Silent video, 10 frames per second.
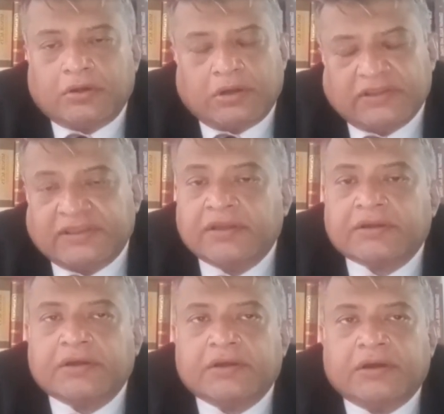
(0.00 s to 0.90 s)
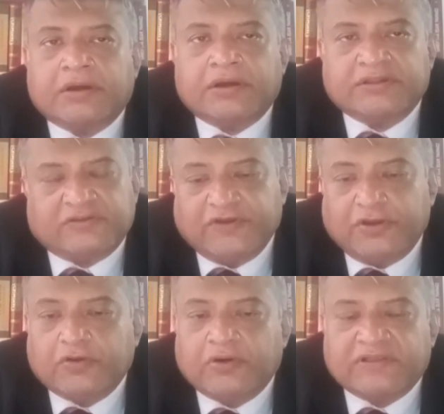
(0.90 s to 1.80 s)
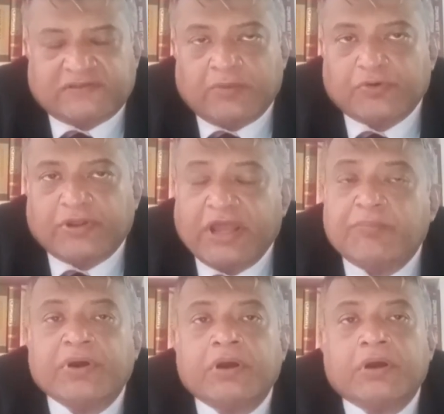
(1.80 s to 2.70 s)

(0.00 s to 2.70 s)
I think this video has come to help.